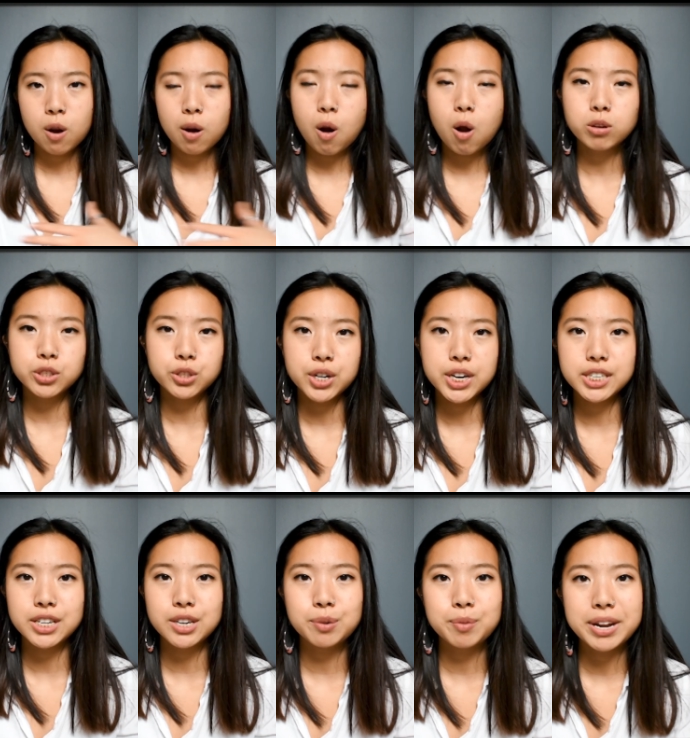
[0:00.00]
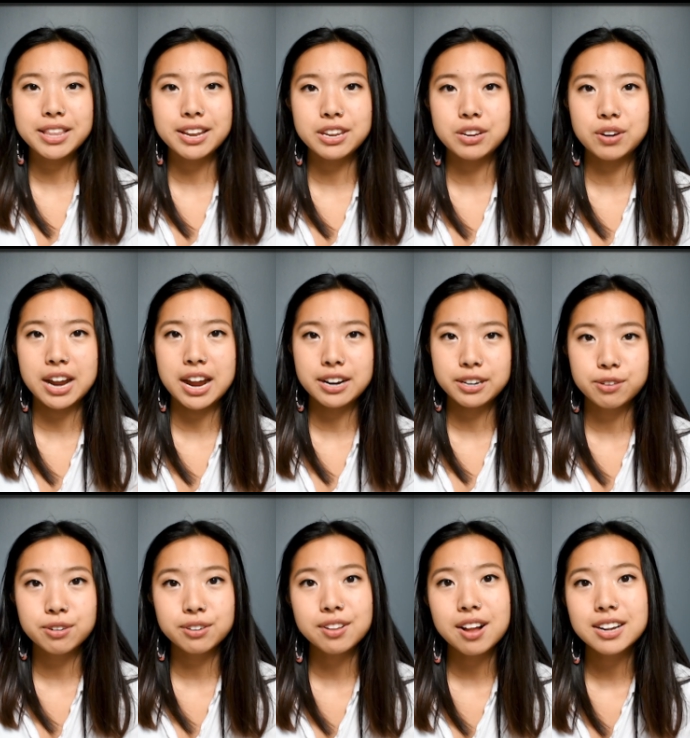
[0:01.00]
or alter it to a way that you can
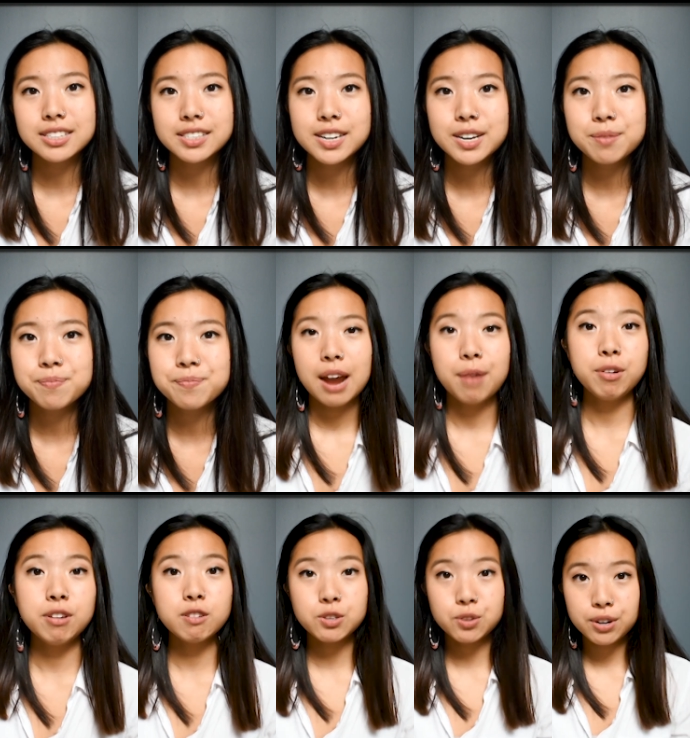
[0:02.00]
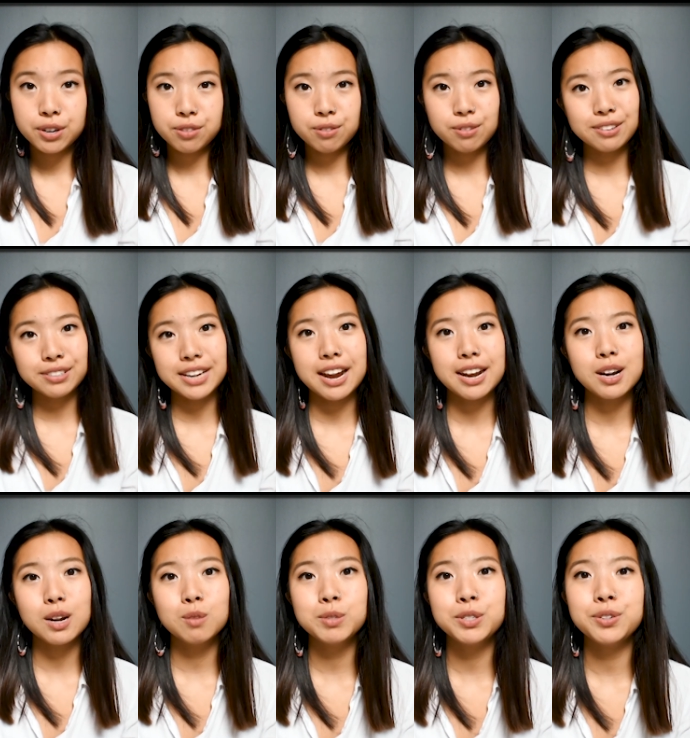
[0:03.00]
utilize it? And when you sort through those
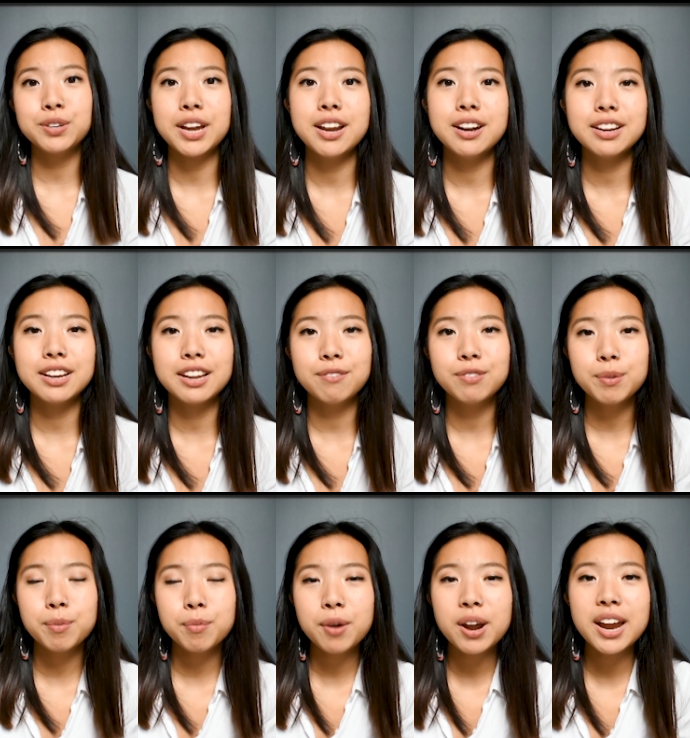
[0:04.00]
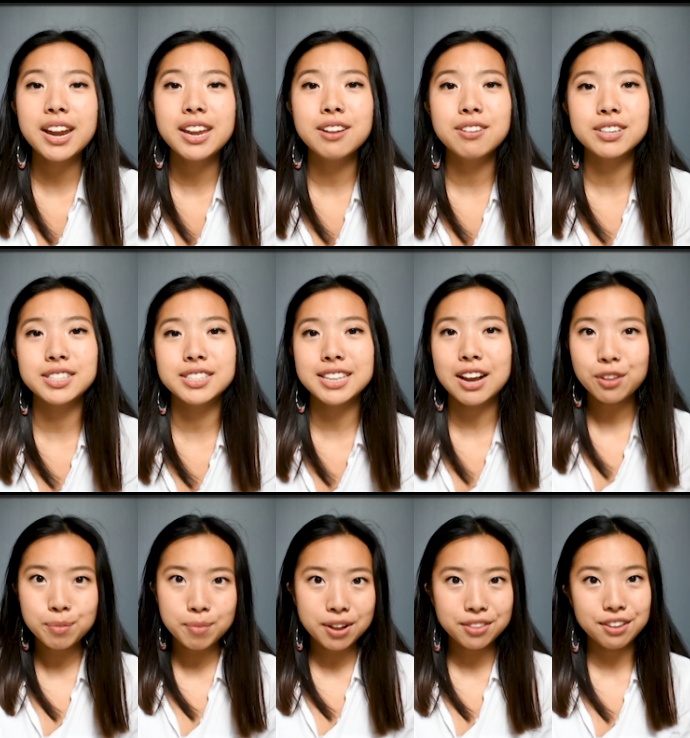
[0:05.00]
items, you can give them away. You could sell
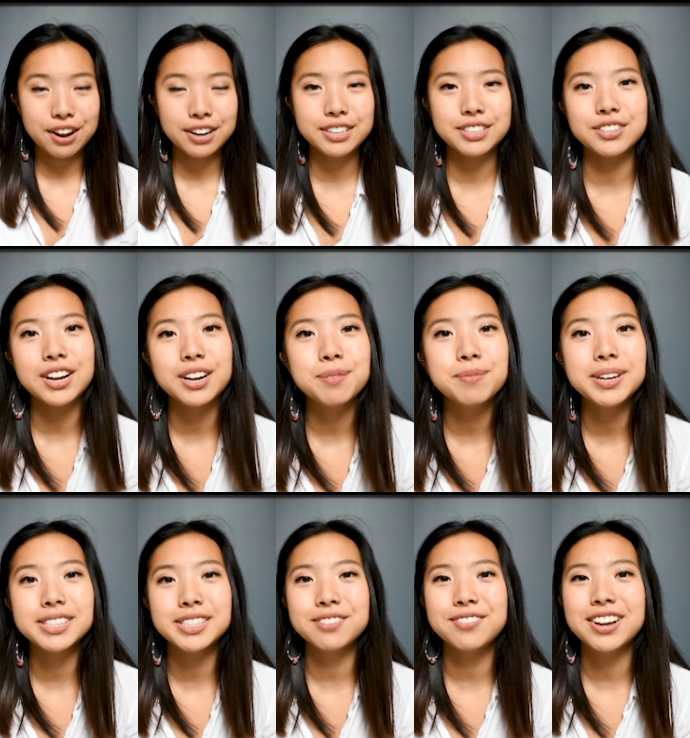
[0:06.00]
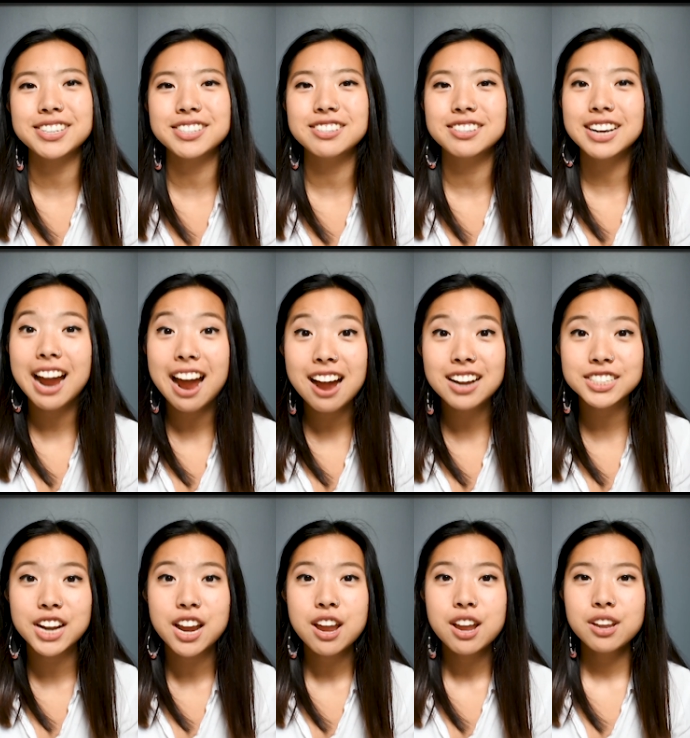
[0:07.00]
them online to try to make some extra cash.
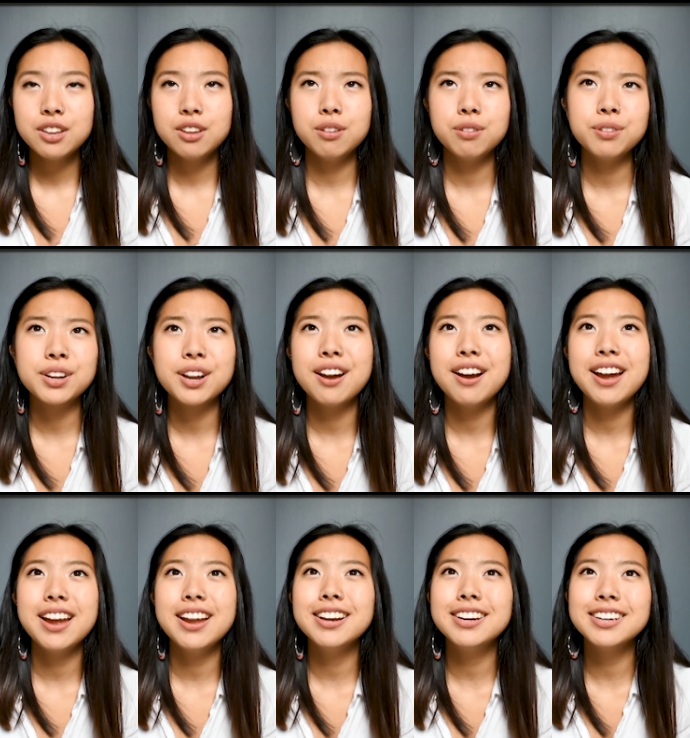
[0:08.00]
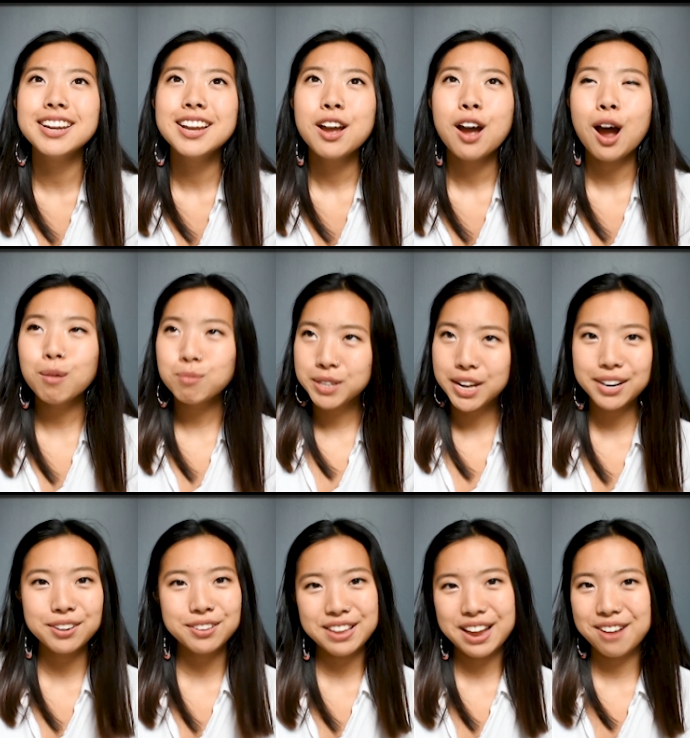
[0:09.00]
You could
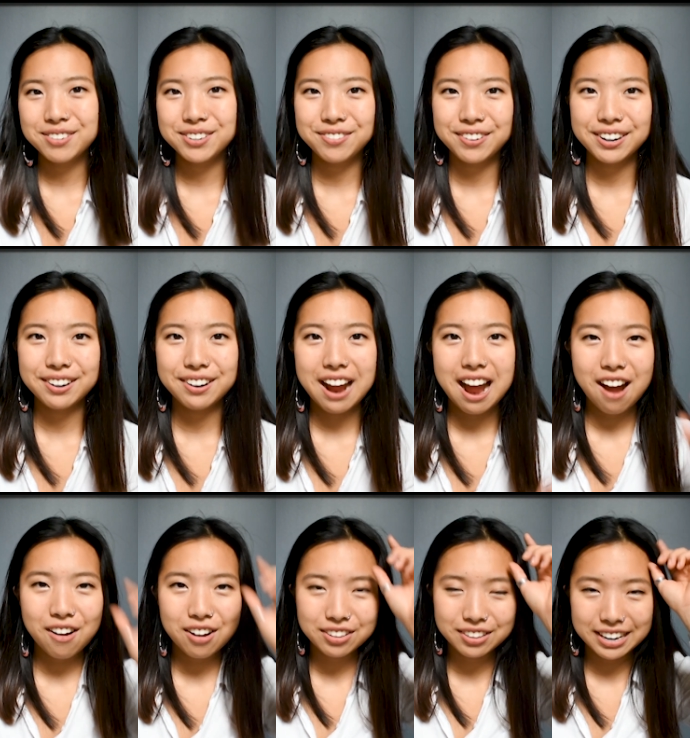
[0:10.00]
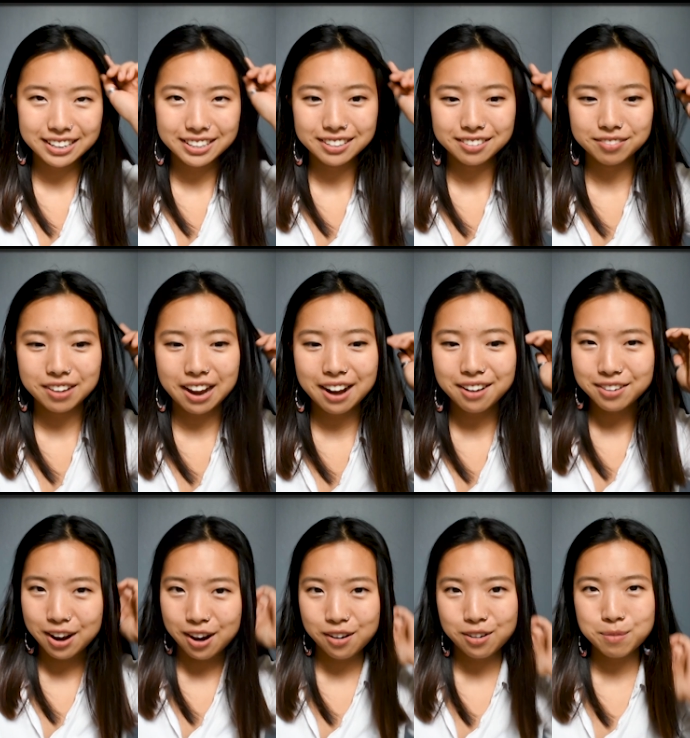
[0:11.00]
upcycle them to figure out, like, I don't
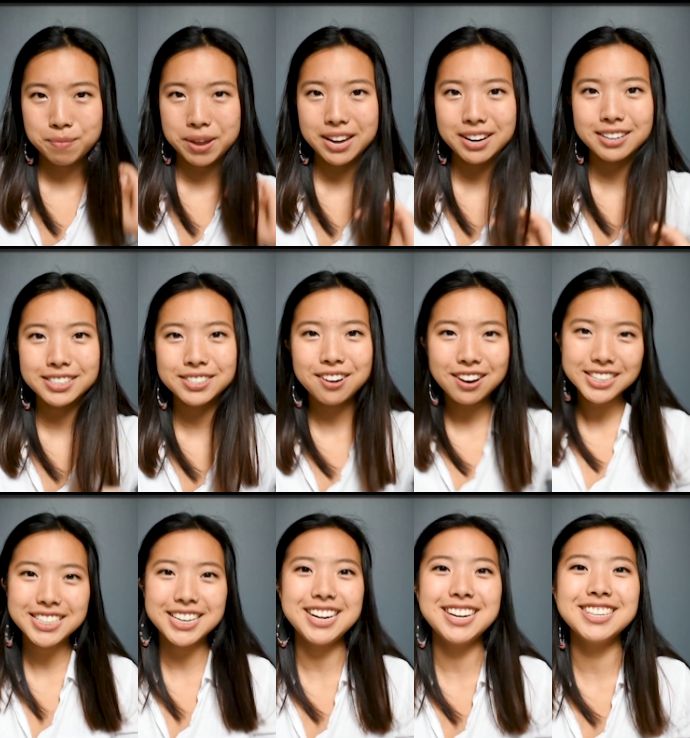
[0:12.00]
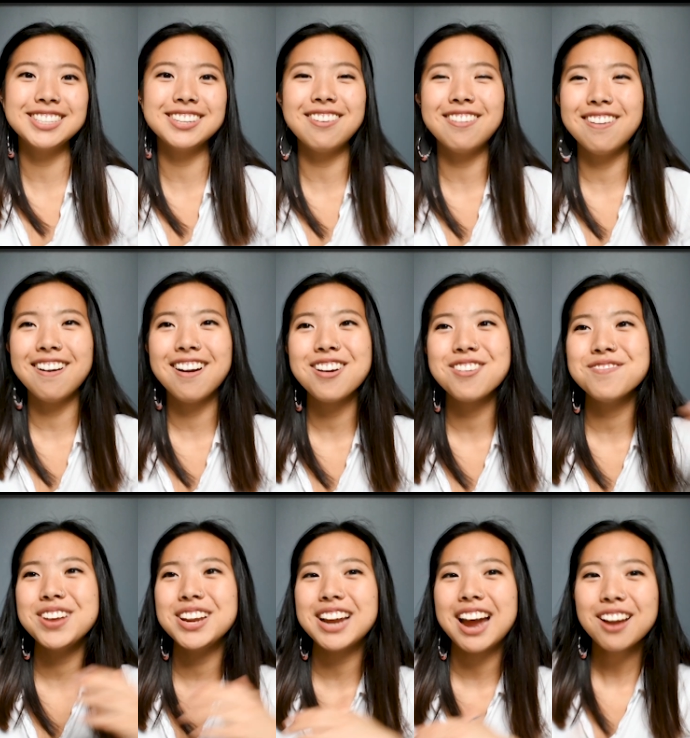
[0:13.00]
know, make scrunchies or
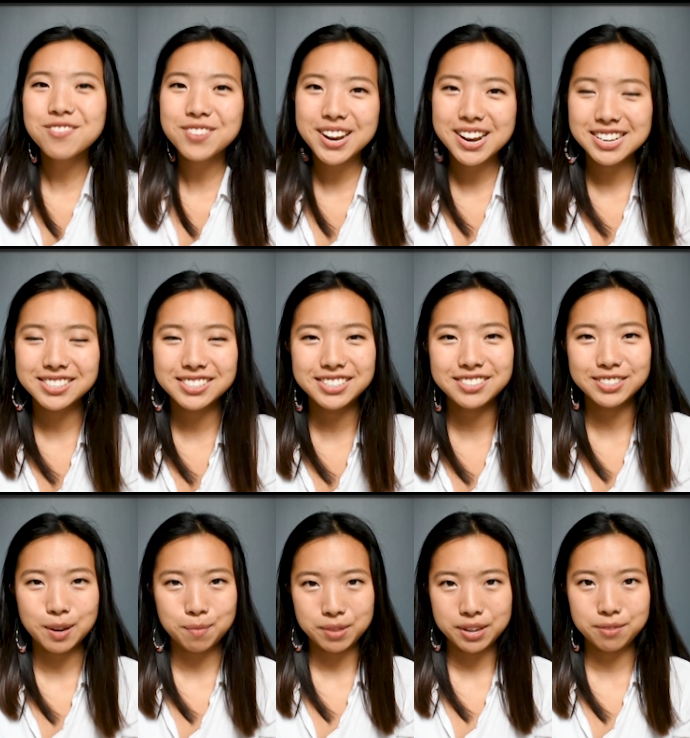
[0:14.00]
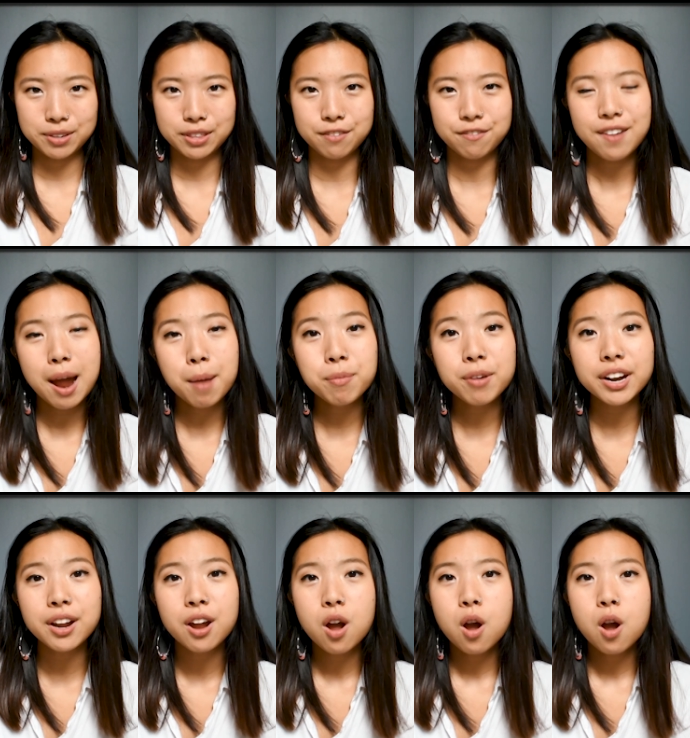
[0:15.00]
make headbands, do something with the fabric,